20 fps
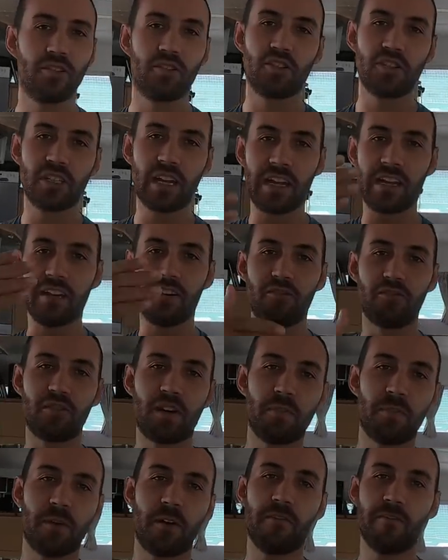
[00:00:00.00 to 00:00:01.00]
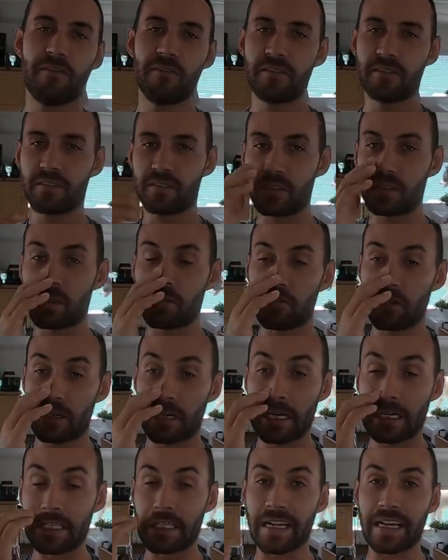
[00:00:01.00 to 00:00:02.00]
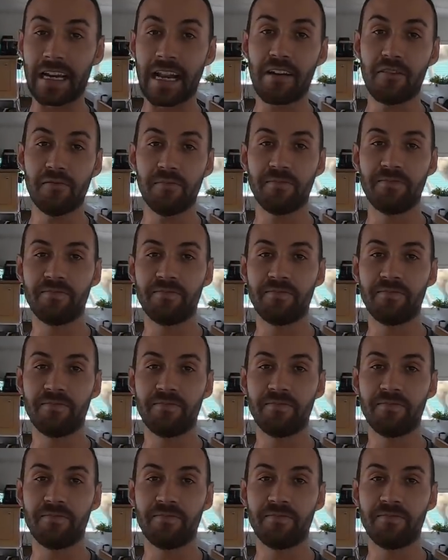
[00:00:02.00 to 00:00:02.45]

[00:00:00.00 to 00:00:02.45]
There's a little drop off, so we're gonna check it out.